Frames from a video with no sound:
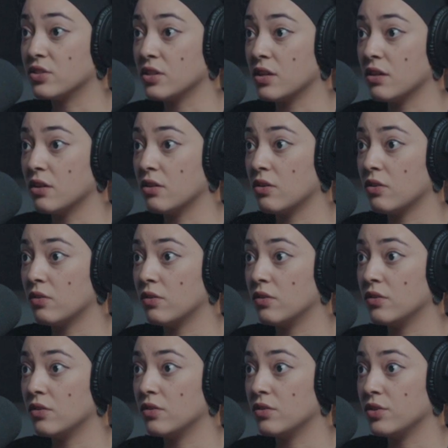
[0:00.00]
so
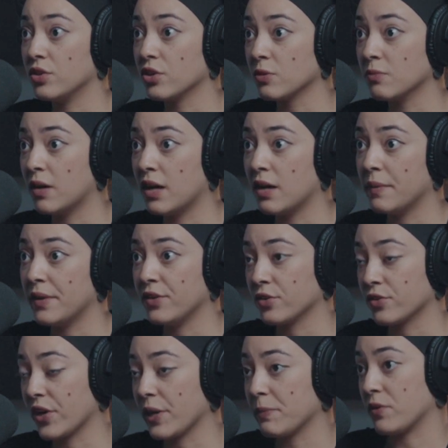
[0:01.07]
your mom and your
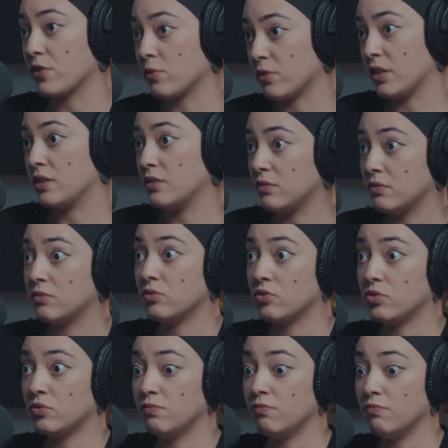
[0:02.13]
grandmother really
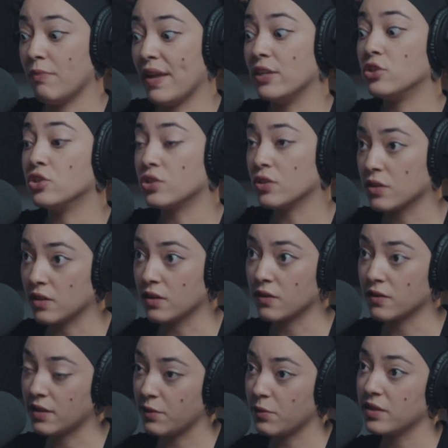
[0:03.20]
made
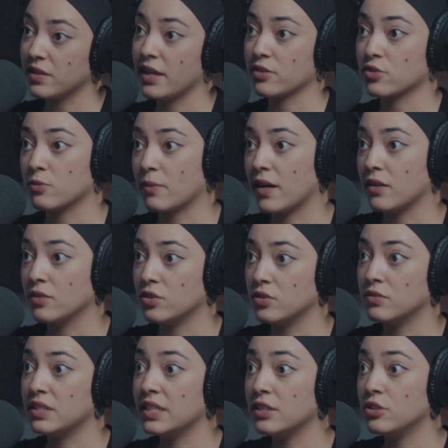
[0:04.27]
sure they went the extra mile to
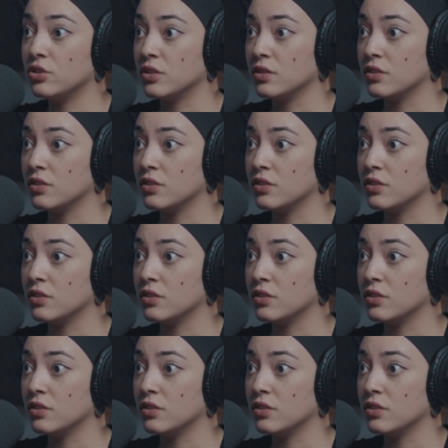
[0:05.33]
teach you.